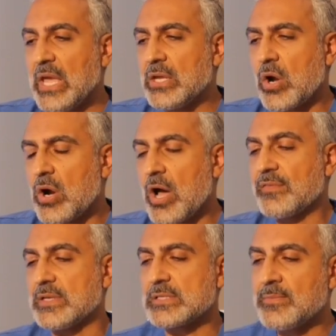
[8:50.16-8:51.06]
in our
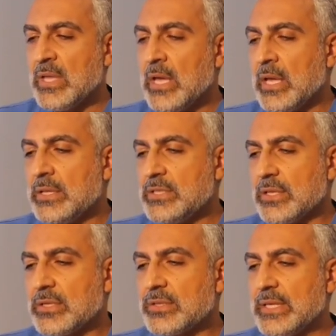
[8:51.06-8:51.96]
office. The
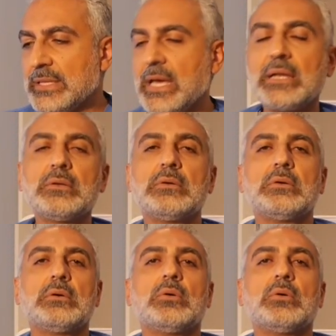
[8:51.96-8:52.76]
other thing that